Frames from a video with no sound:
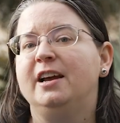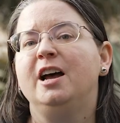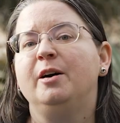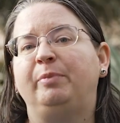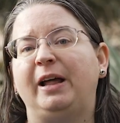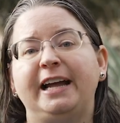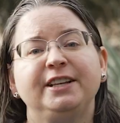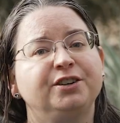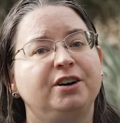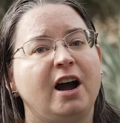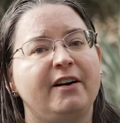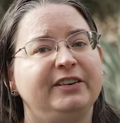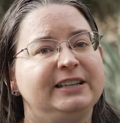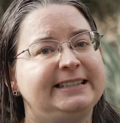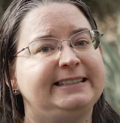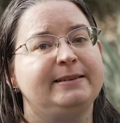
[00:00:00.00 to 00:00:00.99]
Plants are
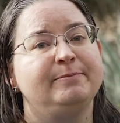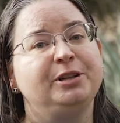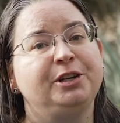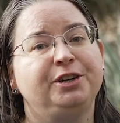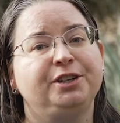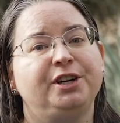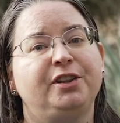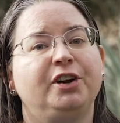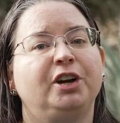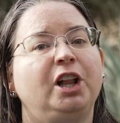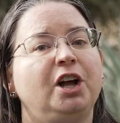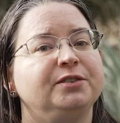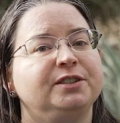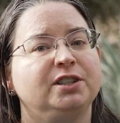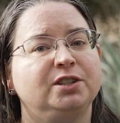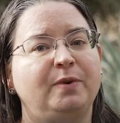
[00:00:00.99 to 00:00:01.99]
often similar to their
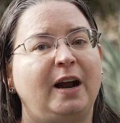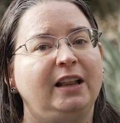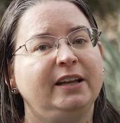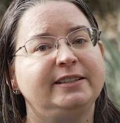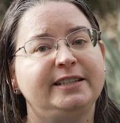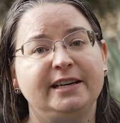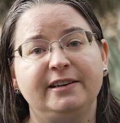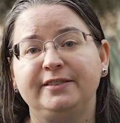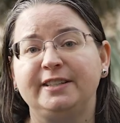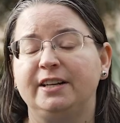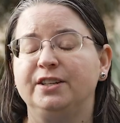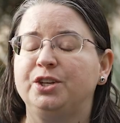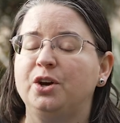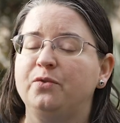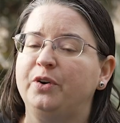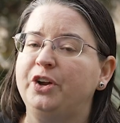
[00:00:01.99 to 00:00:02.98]
closest relatives, and
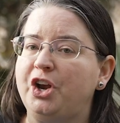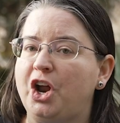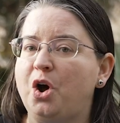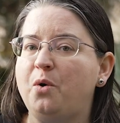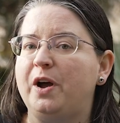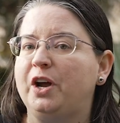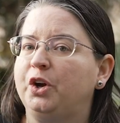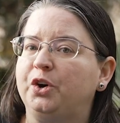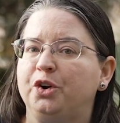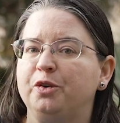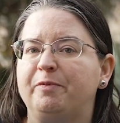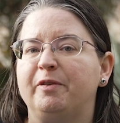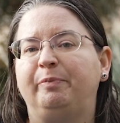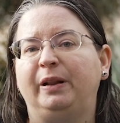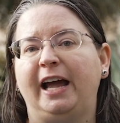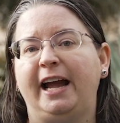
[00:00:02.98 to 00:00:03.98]
so if we know what group
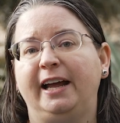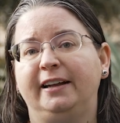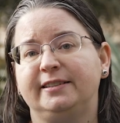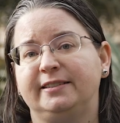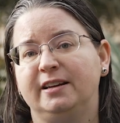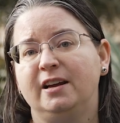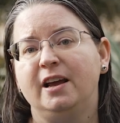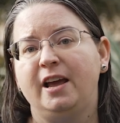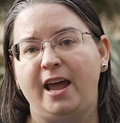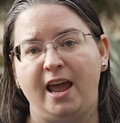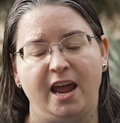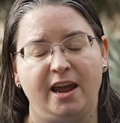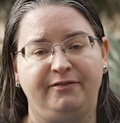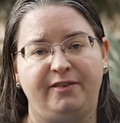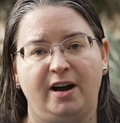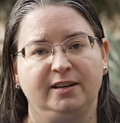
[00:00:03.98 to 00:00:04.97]
of plants
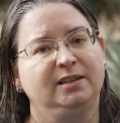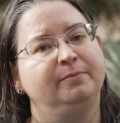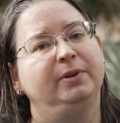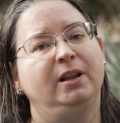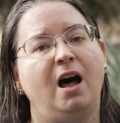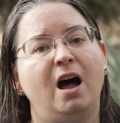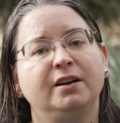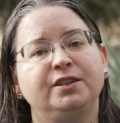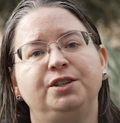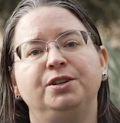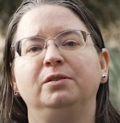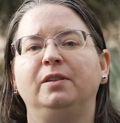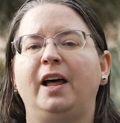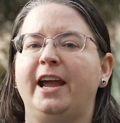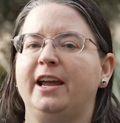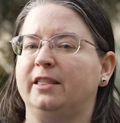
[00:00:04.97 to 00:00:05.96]
a fossil belonged to,
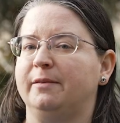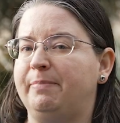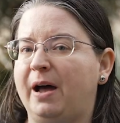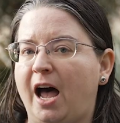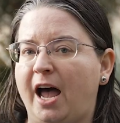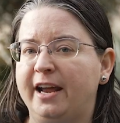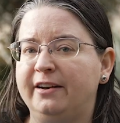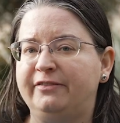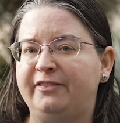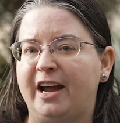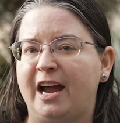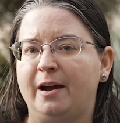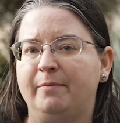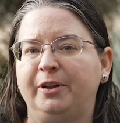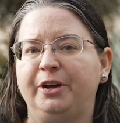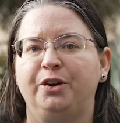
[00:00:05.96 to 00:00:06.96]
like the pine
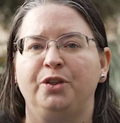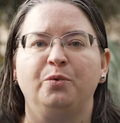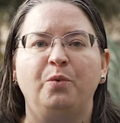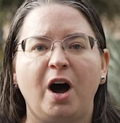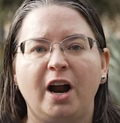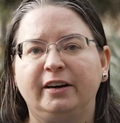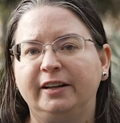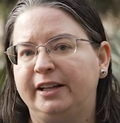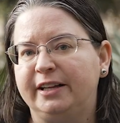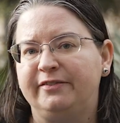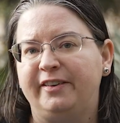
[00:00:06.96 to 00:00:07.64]
family or the water lily